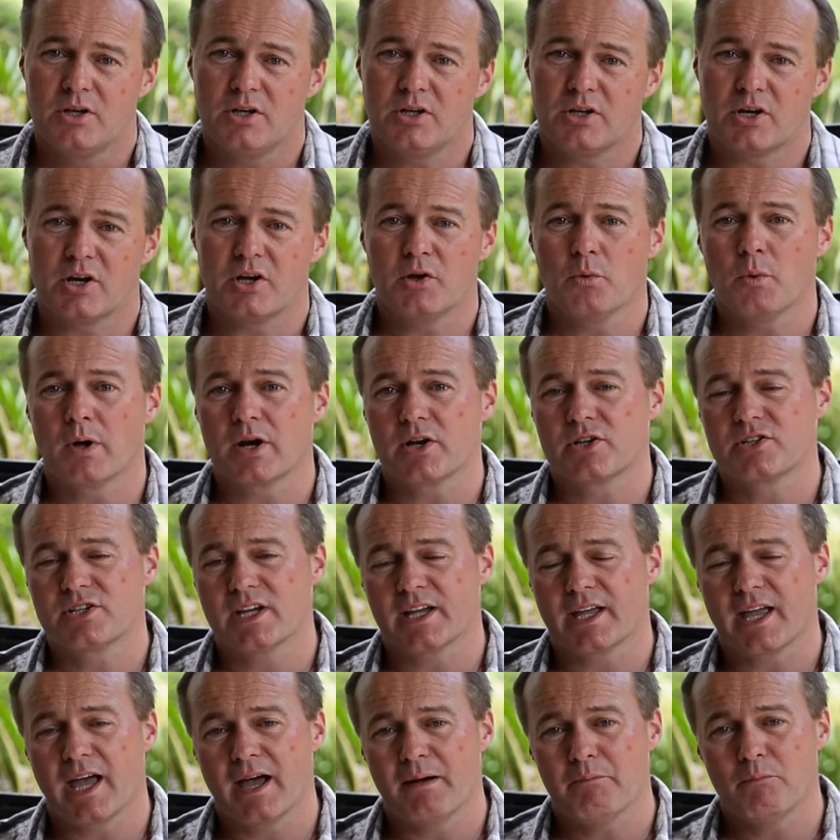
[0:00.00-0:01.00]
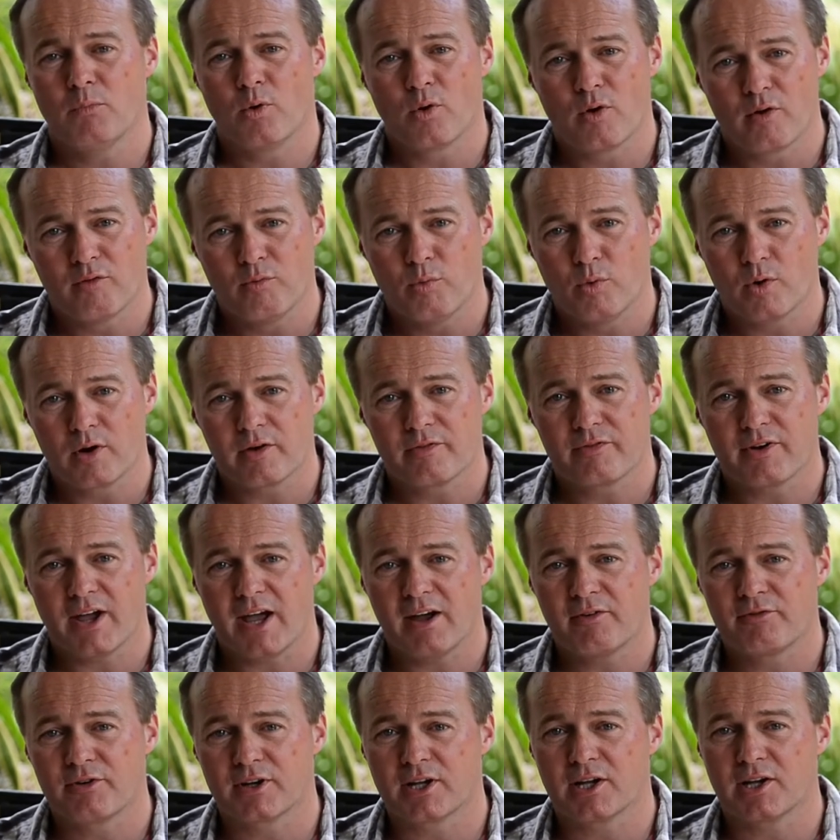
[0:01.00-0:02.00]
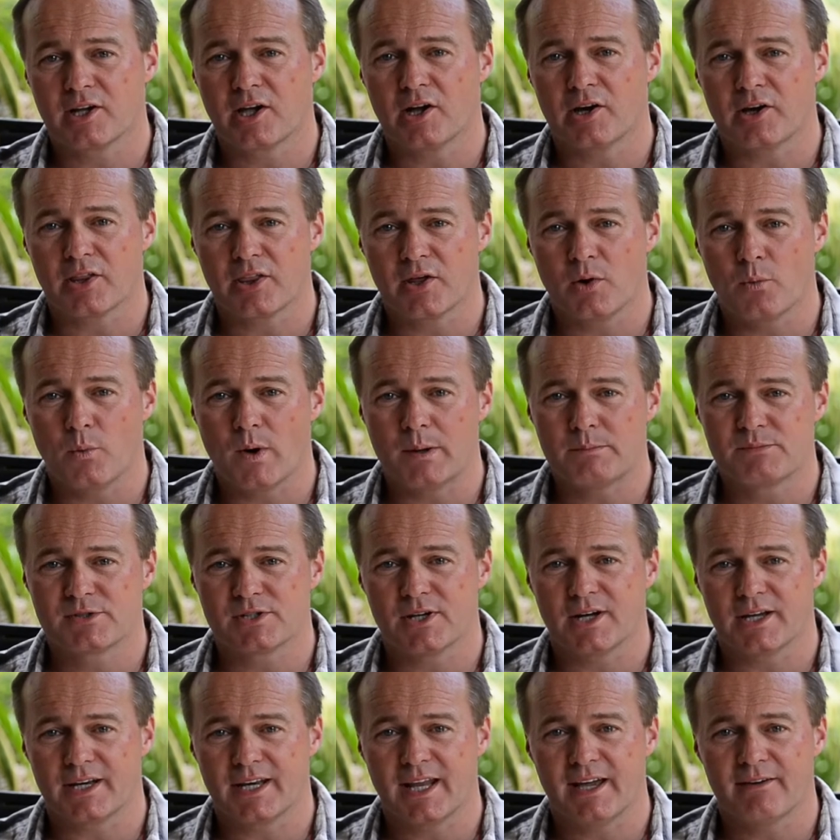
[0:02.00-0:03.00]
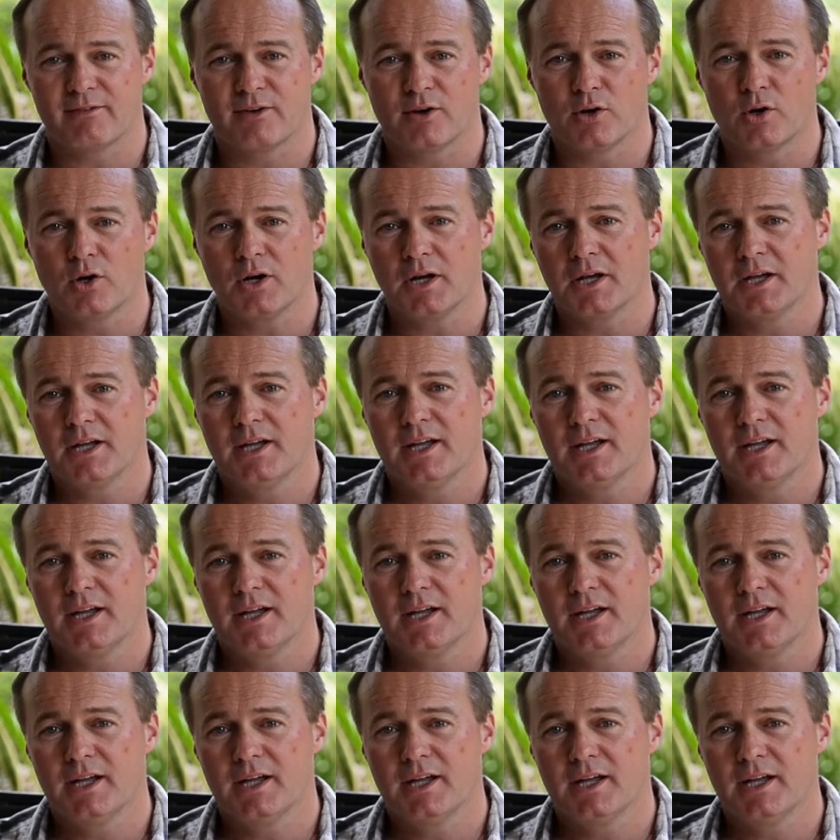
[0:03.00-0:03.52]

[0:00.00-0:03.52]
you know, you want to check out more of Water for Africa, go to their website and have a look,